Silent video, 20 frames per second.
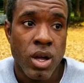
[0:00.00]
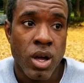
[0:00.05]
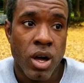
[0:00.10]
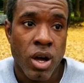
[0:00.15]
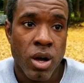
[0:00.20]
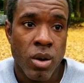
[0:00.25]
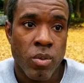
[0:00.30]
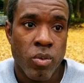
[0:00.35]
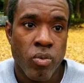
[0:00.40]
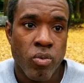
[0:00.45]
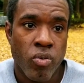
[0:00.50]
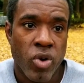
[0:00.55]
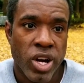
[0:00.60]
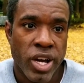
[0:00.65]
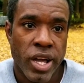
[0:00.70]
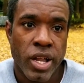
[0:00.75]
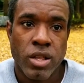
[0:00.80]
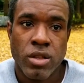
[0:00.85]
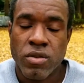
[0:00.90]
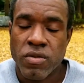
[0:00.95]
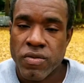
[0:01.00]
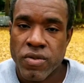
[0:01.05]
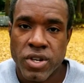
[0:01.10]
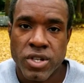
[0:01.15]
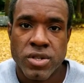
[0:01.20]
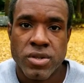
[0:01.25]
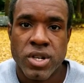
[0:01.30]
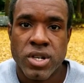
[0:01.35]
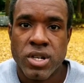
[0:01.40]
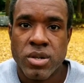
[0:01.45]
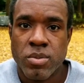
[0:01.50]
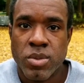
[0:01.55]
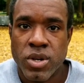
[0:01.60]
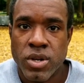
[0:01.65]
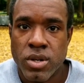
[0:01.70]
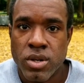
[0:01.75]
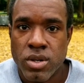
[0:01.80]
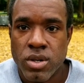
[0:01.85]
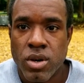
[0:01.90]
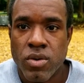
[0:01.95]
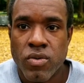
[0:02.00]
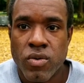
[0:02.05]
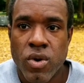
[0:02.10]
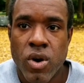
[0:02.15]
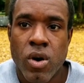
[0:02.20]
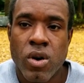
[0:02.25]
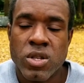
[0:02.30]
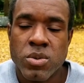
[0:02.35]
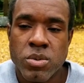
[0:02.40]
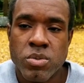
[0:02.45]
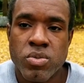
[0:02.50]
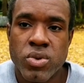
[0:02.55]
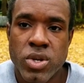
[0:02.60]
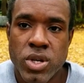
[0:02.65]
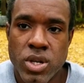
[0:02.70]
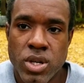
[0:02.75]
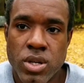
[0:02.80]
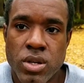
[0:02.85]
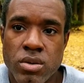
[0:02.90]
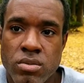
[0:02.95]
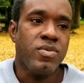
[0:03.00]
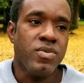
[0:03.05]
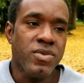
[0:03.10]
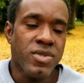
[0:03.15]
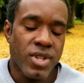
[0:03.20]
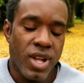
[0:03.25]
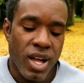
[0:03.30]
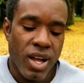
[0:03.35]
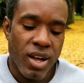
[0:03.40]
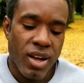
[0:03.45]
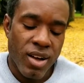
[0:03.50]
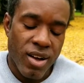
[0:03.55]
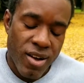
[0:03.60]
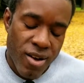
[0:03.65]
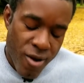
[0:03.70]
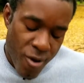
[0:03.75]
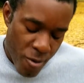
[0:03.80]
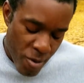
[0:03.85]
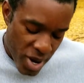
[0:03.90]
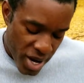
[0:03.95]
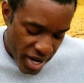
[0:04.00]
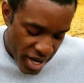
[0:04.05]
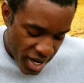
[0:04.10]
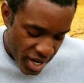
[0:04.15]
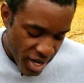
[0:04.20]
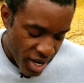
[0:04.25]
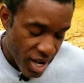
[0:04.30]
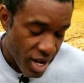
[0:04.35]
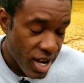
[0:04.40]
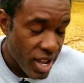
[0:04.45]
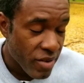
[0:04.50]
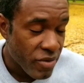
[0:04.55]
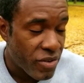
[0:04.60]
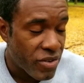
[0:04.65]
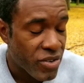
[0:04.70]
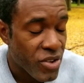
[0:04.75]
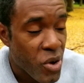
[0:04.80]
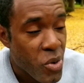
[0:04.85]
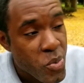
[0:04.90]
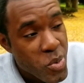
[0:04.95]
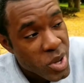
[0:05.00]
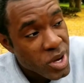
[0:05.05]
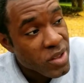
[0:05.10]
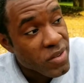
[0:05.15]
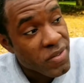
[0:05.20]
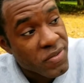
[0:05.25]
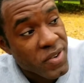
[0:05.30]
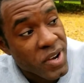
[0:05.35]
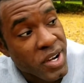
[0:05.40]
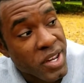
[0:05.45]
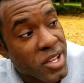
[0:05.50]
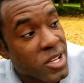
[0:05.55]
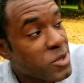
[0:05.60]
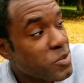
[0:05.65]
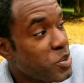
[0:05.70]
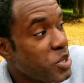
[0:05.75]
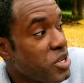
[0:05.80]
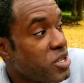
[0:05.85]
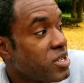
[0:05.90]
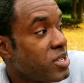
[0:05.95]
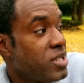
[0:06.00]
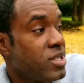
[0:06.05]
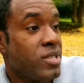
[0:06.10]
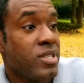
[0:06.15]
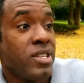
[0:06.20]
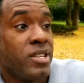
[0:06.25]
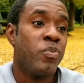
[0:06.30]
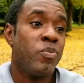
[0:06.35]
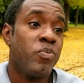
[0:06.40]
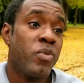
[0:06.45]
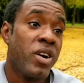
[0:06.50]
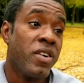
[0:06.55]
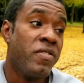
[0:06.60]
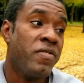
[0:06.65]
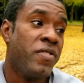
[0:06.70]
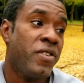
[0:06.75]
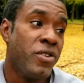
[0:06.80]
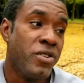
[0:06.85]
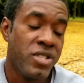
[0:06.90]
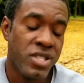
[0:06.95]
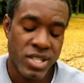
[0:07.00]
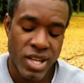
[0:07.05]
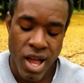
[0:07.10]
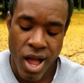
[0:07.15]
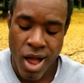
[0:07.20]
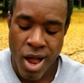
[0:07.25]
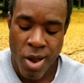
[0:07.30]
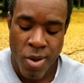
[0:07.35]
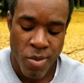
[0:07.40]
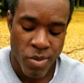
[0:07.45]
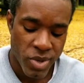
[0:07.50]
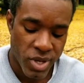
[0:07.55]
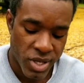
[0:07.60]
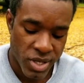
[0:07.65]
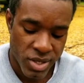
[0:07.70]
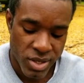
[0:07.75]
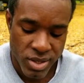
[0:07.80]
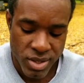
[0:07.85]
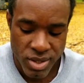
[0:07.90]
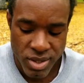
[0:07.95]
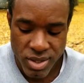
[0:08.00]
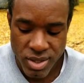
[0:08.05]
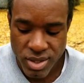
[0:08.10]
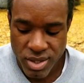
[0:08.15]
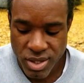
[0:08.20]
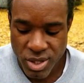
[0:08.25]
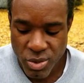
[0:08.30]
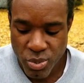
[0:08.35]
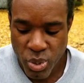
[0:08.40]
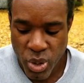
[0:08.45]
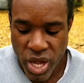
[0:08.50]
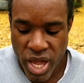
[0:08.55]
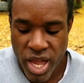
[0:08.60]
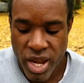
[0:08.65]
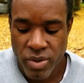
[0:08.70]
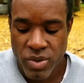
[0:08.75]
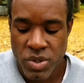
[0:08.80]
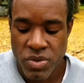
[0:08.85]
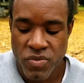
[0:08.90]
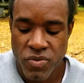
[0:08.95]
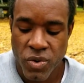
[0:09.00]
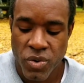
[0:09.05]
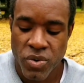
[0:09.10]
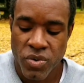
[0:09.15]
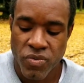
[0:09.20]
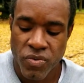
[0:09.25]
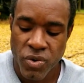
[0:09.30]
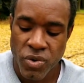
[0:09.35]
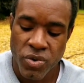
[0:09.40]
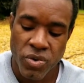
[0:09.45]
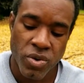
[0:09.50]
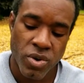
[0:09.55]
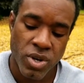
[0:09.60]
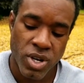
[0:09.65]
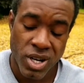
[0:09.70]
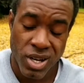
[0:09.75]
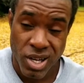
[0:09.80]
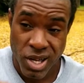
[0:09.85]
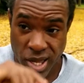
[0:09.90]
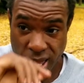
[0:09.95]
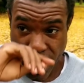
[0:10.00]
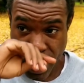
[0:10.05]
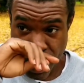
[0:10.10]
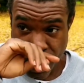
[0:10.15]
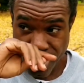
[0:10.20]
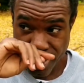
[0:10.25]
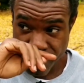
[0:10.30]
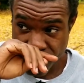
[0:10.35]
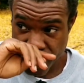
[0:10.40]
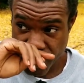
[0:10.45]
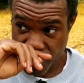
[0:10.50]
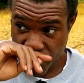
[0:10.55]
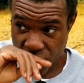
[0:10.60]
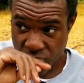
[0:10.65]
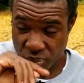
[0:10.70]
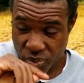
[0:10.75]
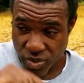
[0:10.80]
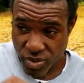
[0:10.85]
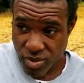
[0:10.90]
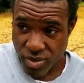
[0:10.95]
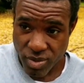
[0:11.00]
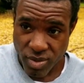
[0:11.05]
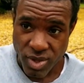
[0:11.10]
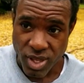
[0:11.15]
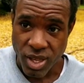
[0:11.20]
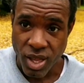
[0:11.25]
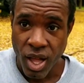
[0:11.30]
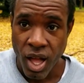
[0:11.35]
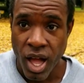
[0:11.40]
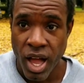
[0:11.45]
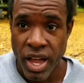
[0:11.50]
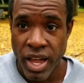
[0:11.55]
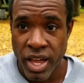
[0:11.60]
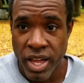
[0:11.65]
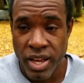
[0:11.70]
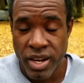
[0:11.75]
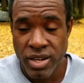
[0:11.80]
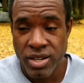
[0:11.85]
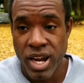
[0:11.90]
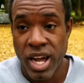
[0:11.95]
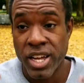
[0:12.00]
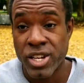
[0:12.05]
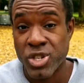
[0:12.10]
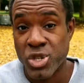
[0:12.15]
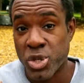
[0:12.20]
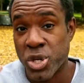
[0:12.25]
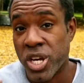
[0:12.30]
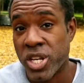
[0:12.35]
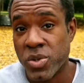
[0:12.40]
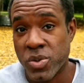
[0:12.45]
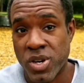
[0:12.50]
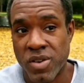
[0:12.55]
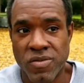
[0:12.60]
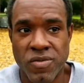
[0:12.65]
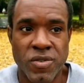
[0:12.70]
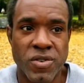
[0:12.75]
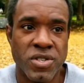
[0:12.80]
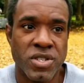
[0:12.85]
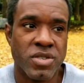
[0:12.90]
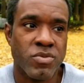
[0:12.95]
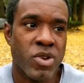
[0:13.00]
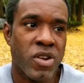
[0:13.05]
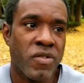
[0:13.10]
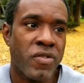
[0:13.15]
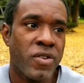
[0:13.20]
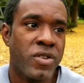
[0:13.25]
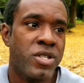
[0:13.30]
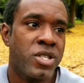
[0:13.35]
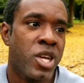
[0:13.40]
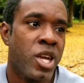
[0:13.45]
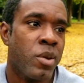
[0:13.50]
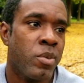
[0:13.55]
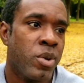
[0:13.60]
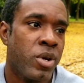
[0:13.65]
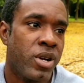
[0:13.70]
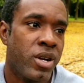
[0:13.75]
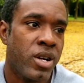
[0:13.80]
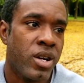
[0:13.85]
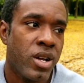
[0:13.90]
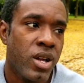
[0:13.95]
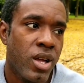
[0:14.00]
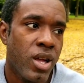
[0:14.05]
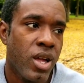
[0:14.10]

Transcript: I got a little frustrated, but overall it's been pretty good. Oh my God, I have so many funny experiences here. My first time in Japan was in Fukuoka, and I had dreads when I first came here.